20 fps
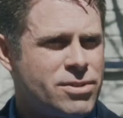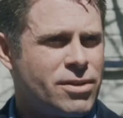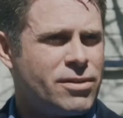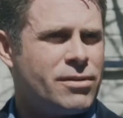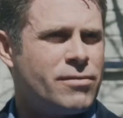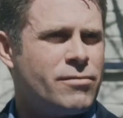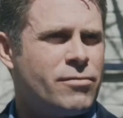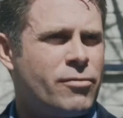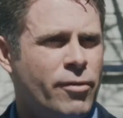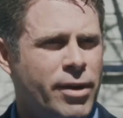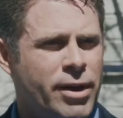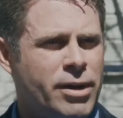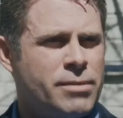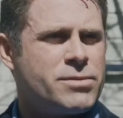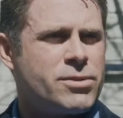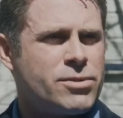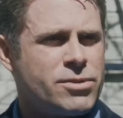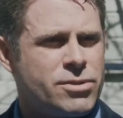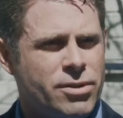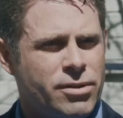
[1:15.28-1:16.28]
certain
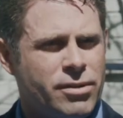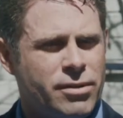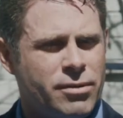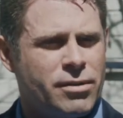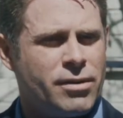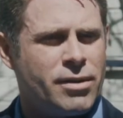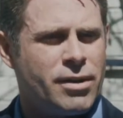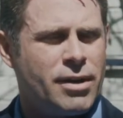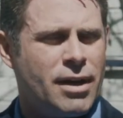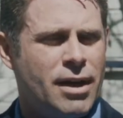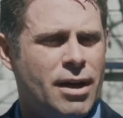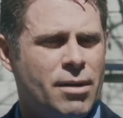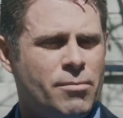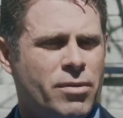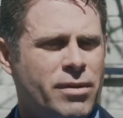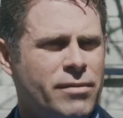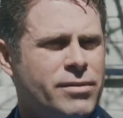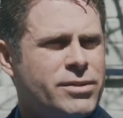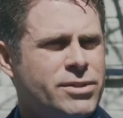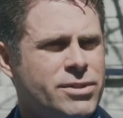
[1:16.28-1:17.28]
freedoms or certain
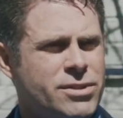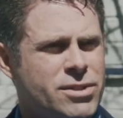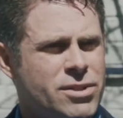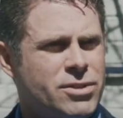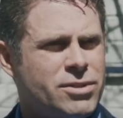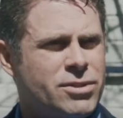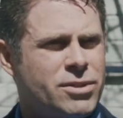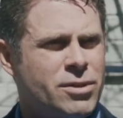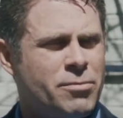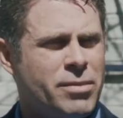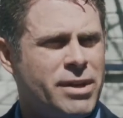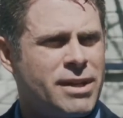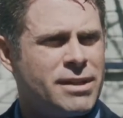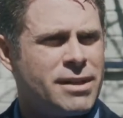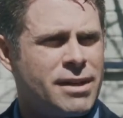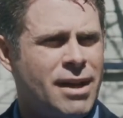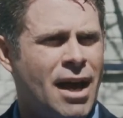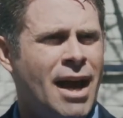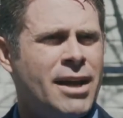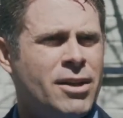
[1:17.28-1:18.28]
privileges that should be
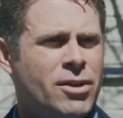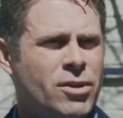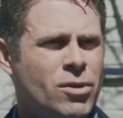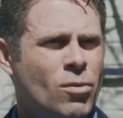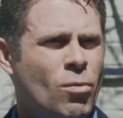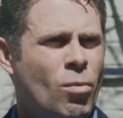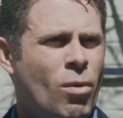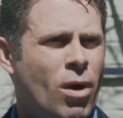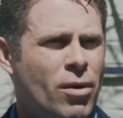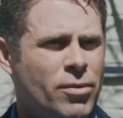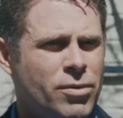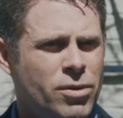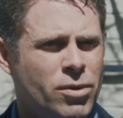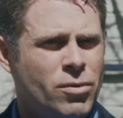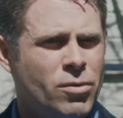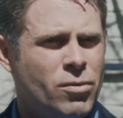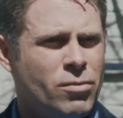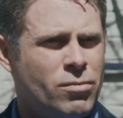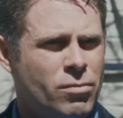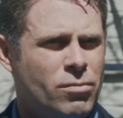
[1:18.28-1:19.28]
denied you while
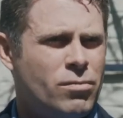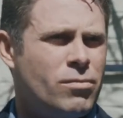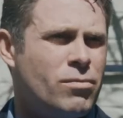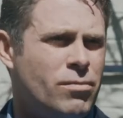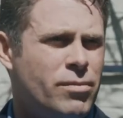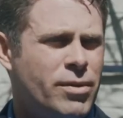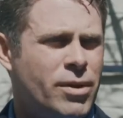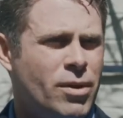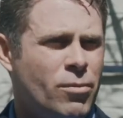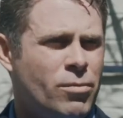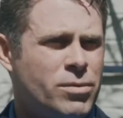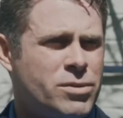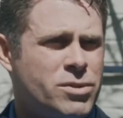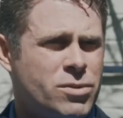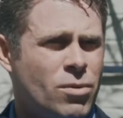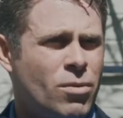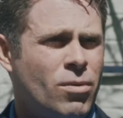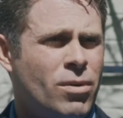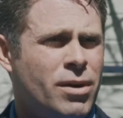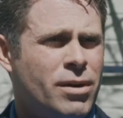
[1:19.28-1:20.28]
you, you know,
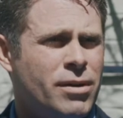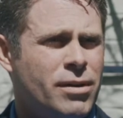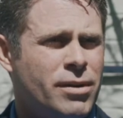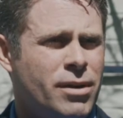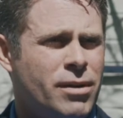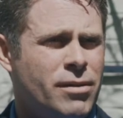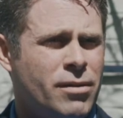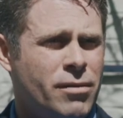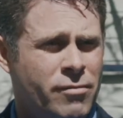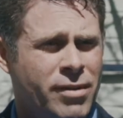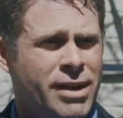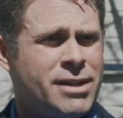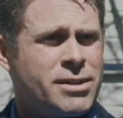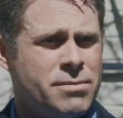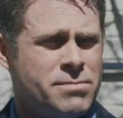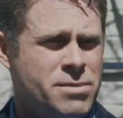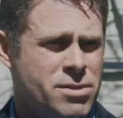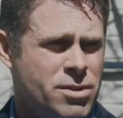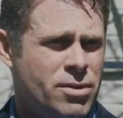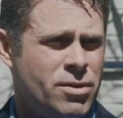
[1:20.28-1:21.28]
restore the
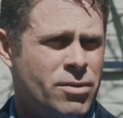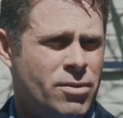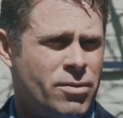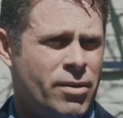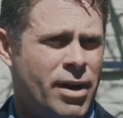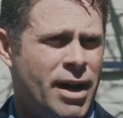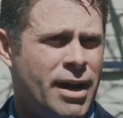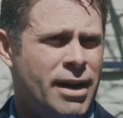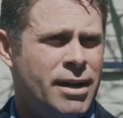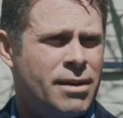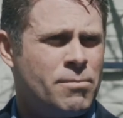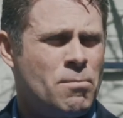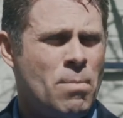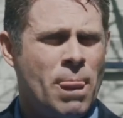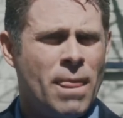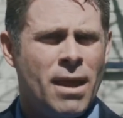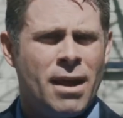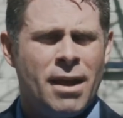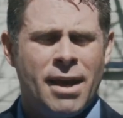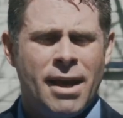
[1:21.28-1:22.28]
victims that you created.
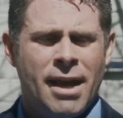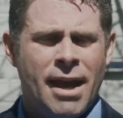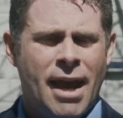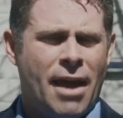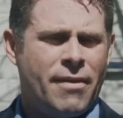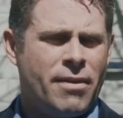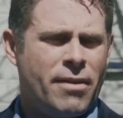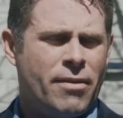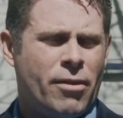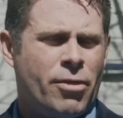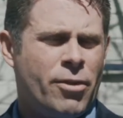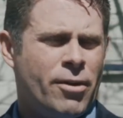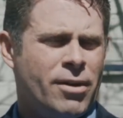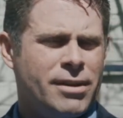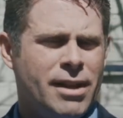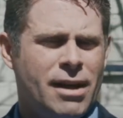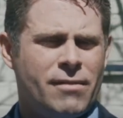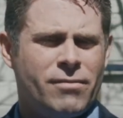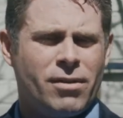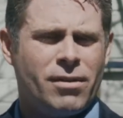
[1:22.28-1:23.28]
And then the
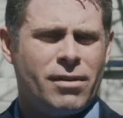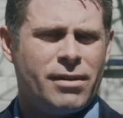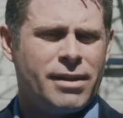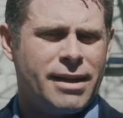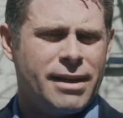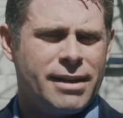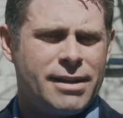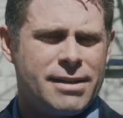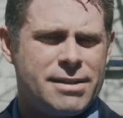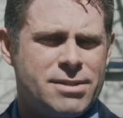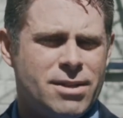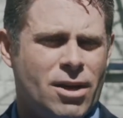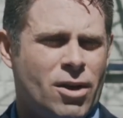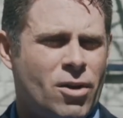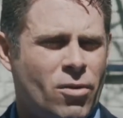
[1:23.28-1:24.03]
third level is